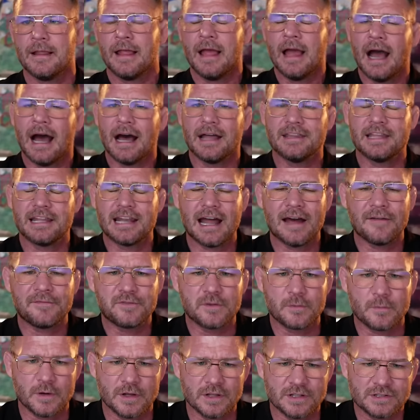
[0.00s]
And then
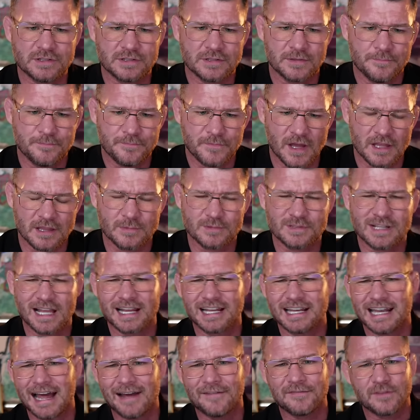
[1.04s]
afterwards, uh, there was like an
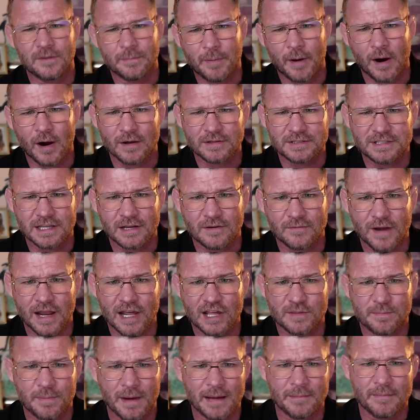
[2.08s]
after party arranged
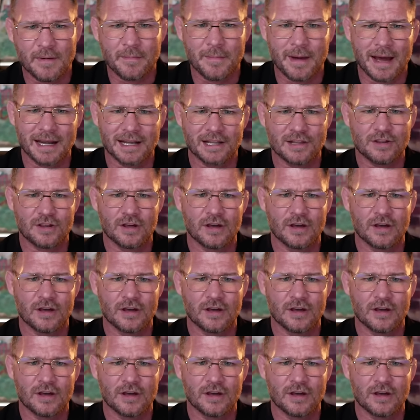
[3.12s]
by my manager.